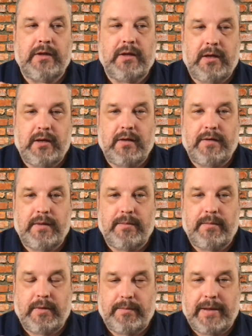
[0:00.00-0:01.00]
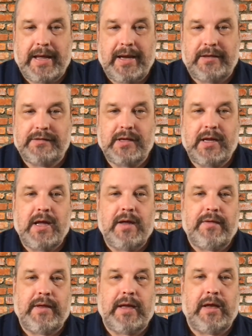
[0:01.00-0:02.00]
the banks
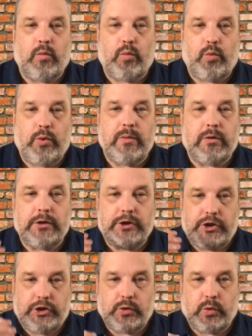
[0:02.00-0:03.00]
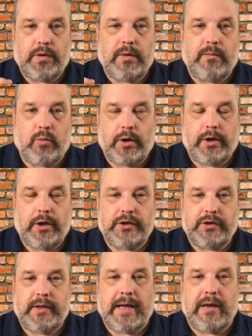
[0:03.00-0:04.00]
that we will insure the
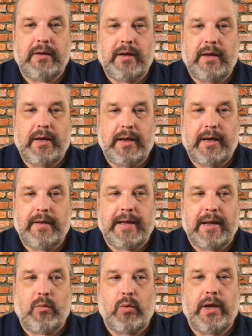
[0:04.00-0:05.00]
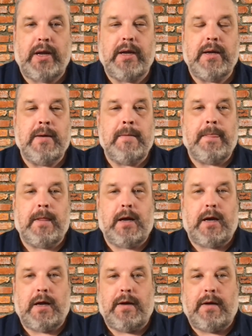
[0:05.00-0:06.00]
mortgage, and that way
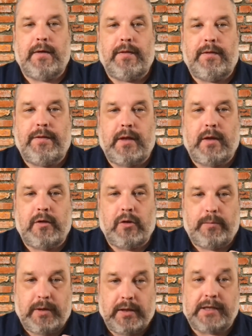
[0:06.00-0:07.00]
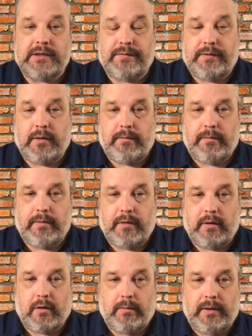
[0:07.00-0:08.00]
there'll be less of
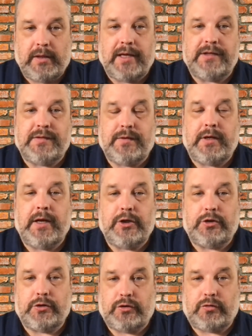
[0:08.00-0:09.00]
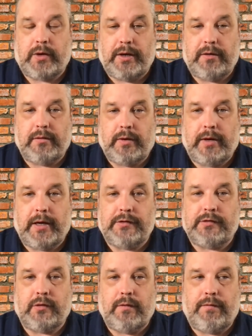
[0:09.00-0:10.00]
an interest rate. Okay,
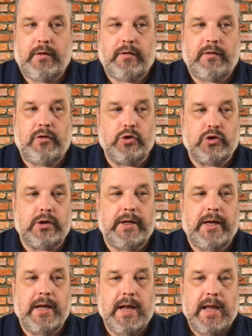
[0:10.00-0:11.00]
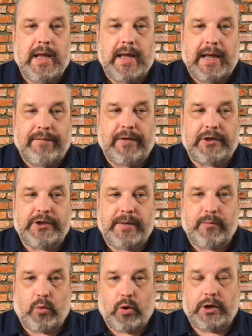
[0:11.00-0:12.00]
so if you usually
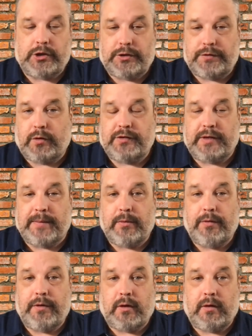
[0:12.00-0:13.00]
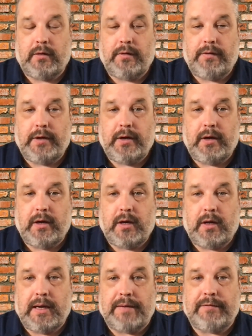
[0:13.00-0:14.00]
FHA mortgages, for example, they
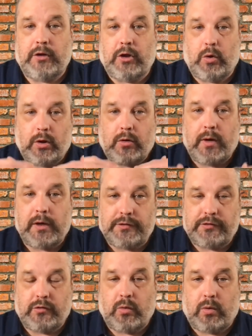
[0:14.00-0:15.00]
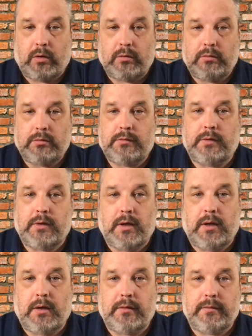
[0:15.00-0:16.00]
have a lower credit score
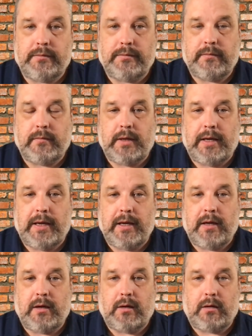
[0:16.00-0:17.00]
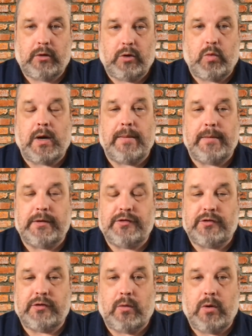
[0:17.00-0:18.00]
or requirements,
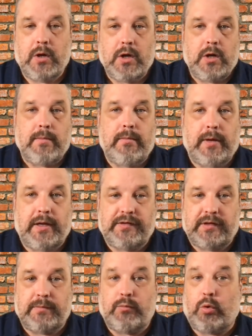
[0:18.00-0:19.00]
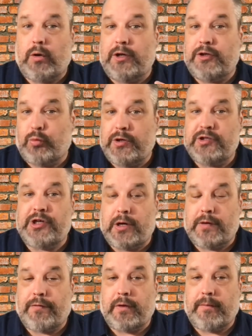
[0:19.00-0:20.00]
so it's
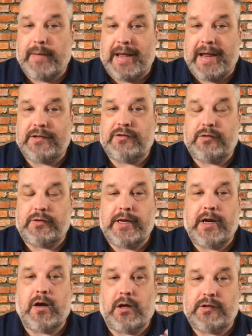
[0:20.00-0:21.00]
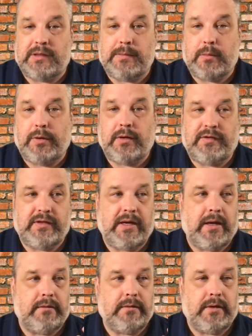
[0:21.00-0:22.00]
riskier for the banks to take on someone with, let's say,
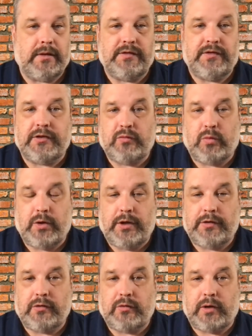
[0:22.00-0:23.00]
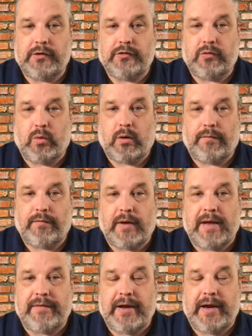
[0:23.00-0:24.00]
a 620 credit score or
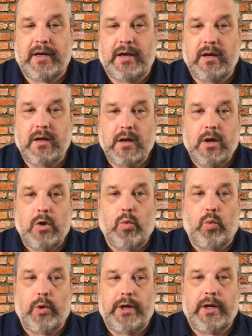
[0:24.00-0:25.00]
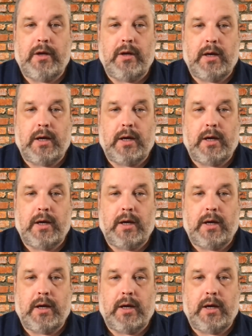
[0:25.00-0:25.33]
580, when